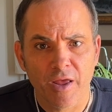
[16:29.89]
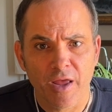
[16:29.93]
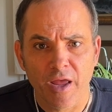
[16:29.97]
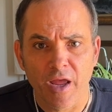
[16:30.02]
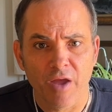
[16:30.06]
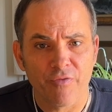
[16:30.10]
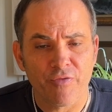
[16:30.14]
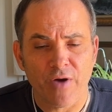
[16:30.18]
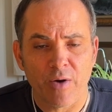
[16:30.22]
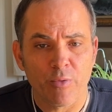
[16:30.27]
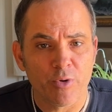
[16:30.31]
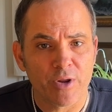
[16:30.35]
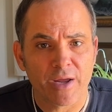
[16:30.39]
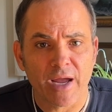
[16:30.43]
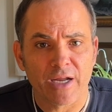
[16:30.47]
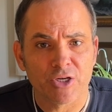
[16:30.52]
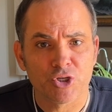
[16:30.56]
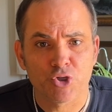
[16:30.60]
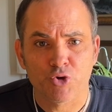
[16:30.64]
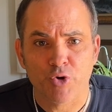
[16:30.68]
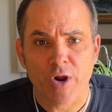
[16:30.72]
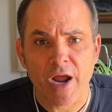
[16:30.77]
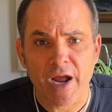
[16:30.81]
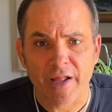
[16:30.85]
If I would have got
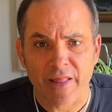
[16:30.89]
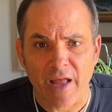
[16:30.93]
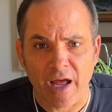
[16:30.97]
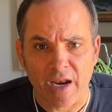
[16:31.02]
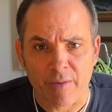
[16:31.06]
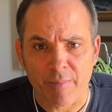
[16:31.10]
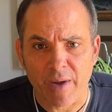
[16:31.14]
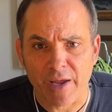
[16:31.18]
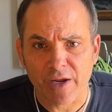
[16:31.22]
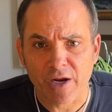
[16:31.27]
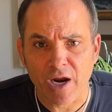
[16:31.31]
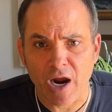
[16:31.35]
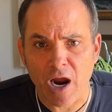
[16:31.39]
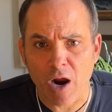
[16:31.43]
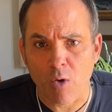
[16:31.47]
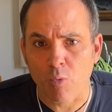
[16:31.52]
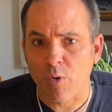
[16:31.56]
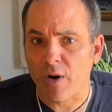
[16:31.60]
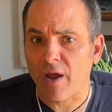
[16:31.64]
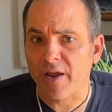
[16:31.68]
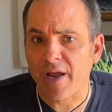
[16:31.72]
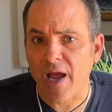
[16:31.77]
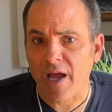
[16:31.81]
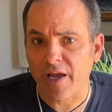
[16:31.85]
dragged out of my car,
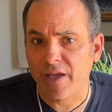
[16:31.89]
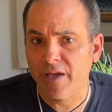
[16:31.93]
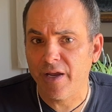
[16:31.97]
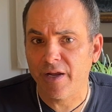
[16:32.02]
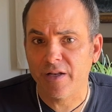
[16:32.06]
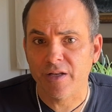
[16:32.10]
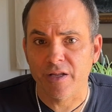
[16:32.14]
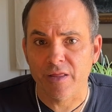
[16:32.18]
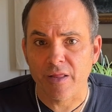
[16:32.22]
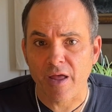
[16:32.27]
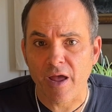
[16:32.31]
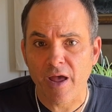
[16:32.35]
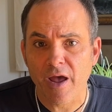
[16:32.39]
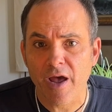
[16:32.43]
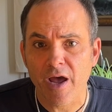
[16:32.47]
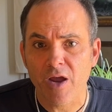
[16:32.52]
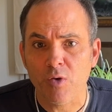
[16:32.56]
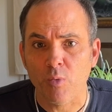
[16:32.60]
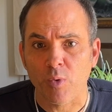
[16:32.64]
would I got kicked in the head?